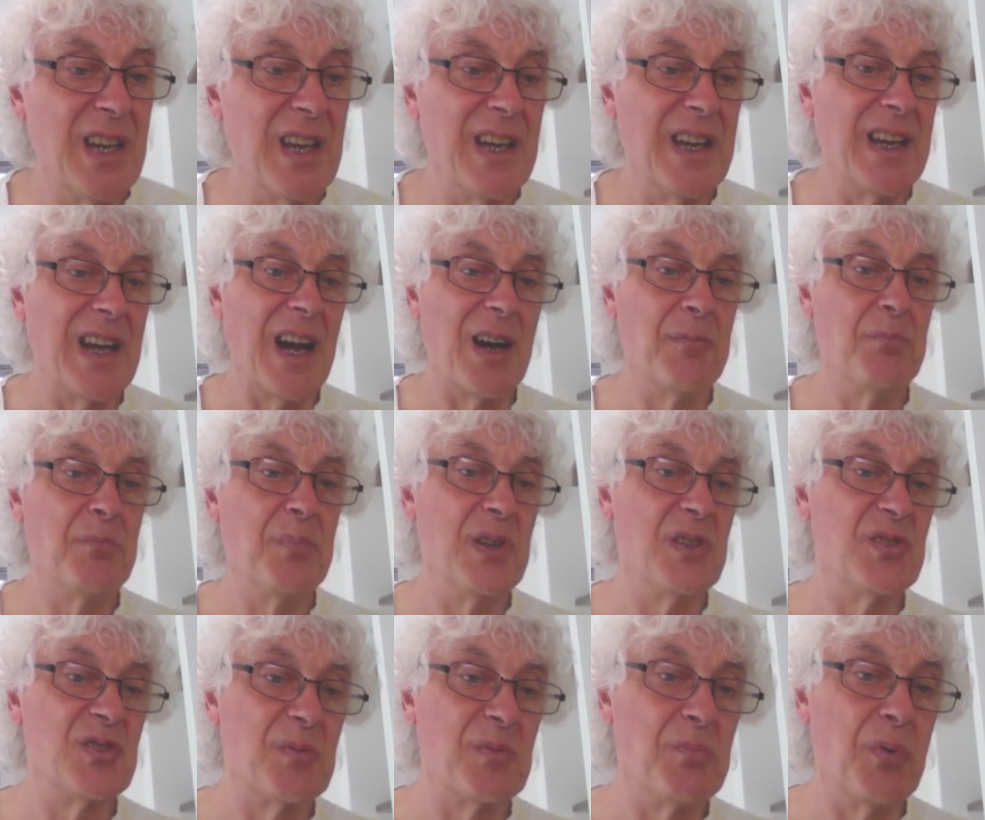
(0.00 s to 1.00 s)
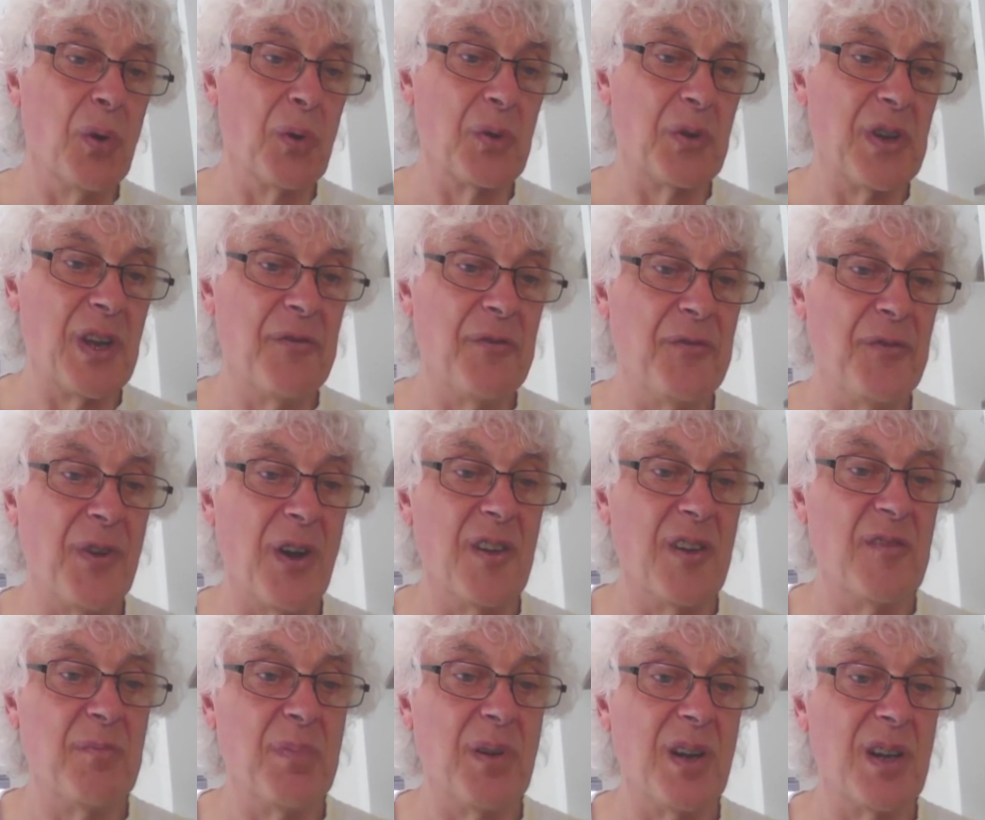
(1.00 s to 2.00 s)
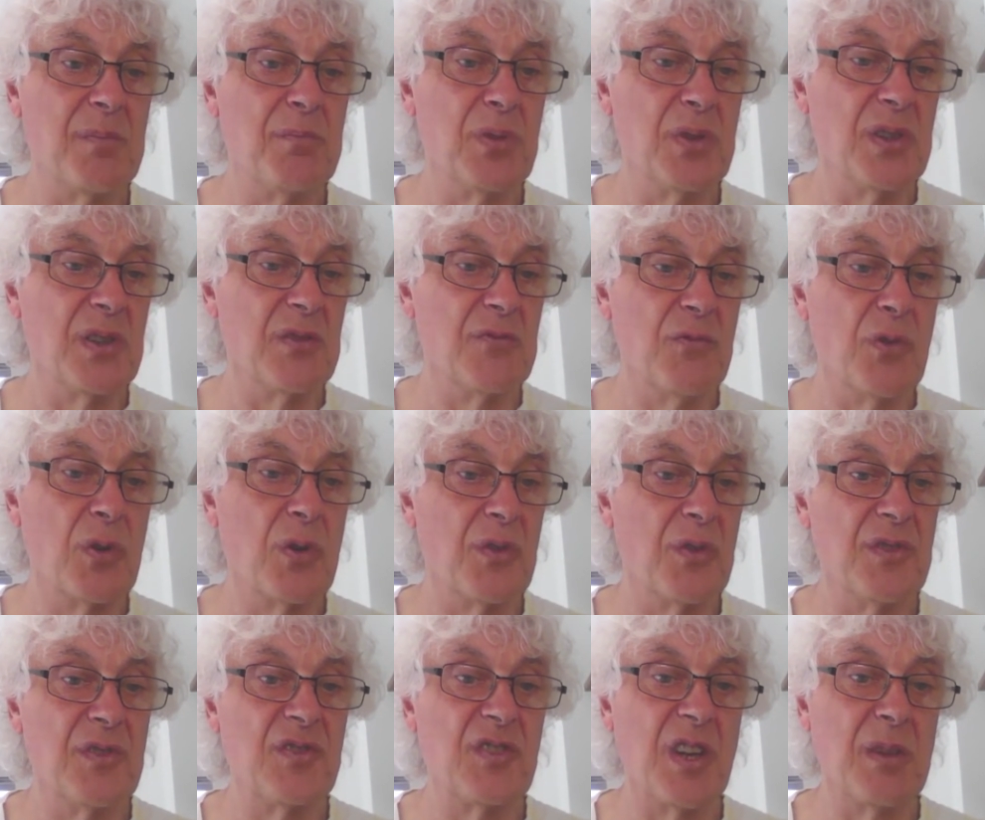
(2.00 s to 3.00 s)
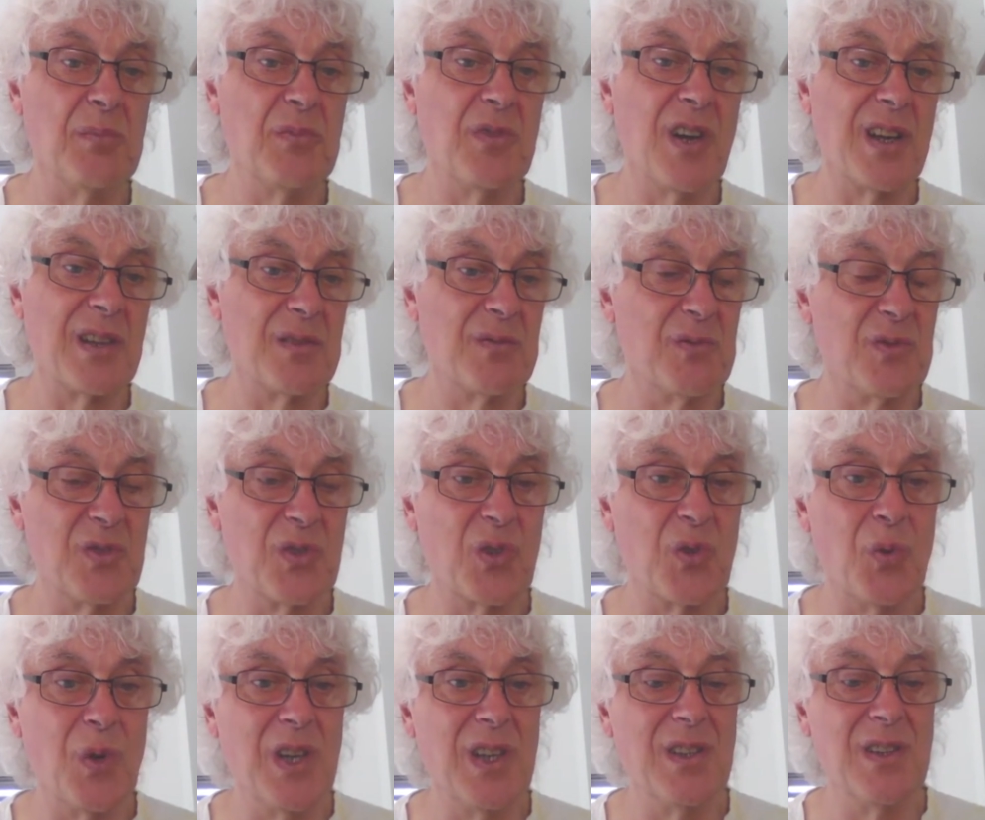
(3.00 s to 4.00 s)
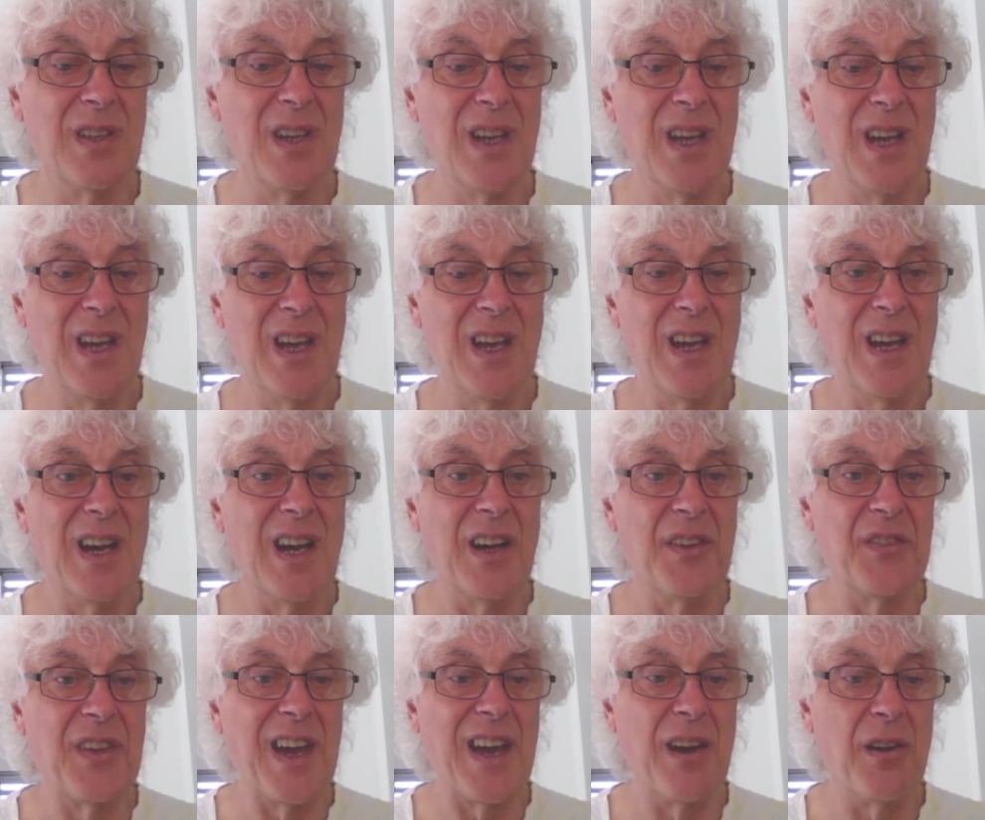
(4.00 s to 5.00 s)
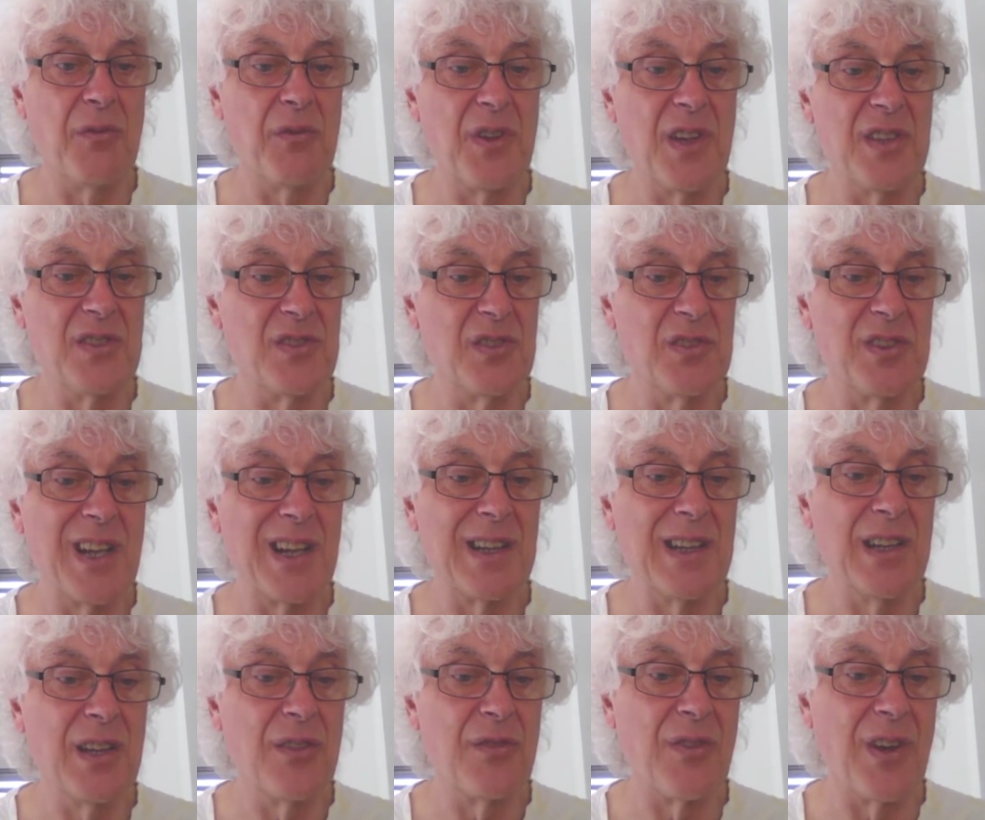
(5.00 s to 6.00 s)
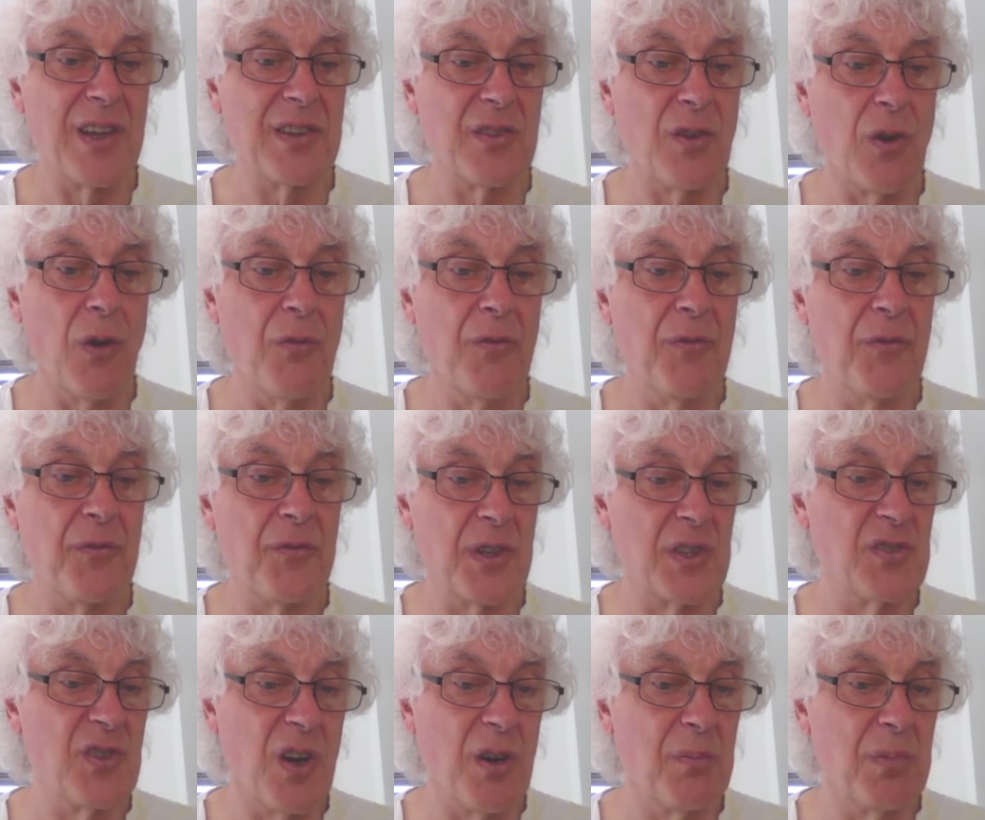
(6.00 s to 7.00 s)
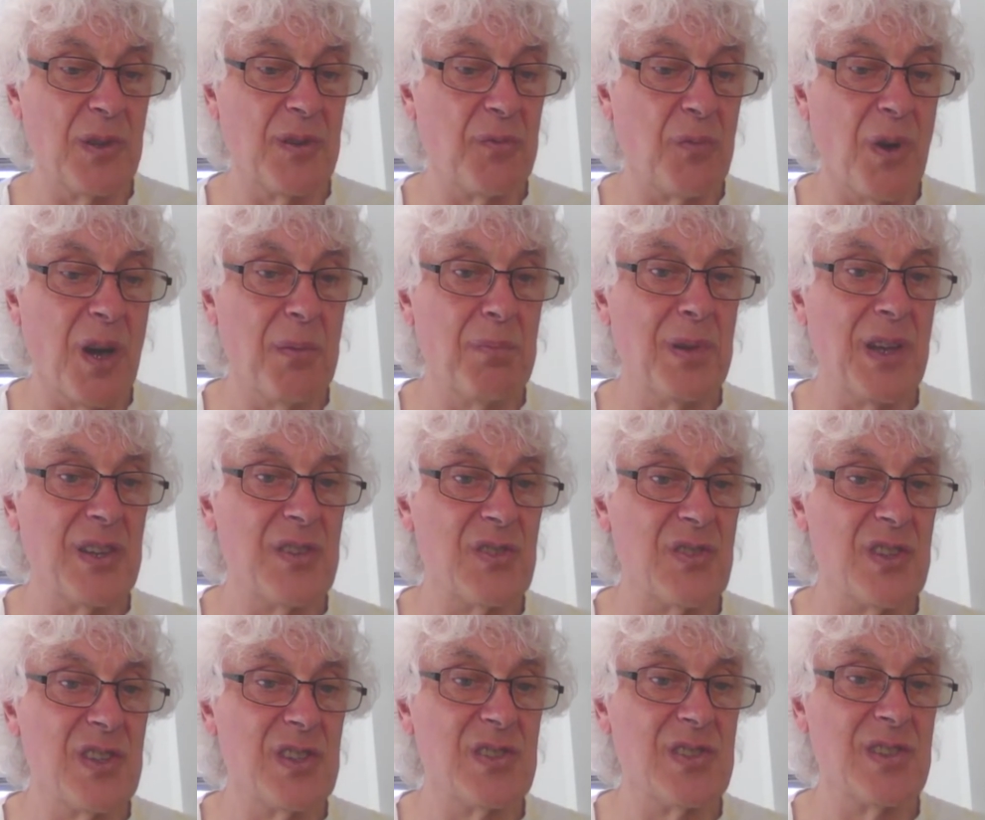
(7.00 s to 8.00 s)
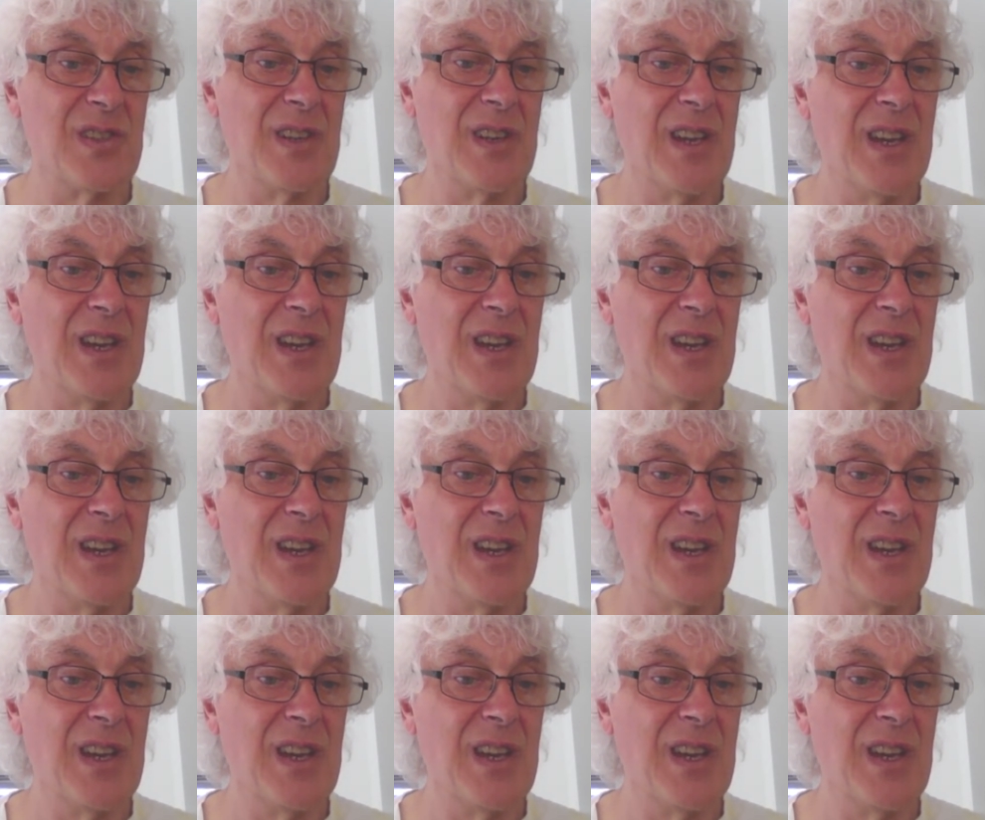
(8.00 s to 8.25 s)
It unpins the pawn on f5 by putting the rook on the same diagonal as the queen, and now there's a deadly threat of, for example, if white plays this,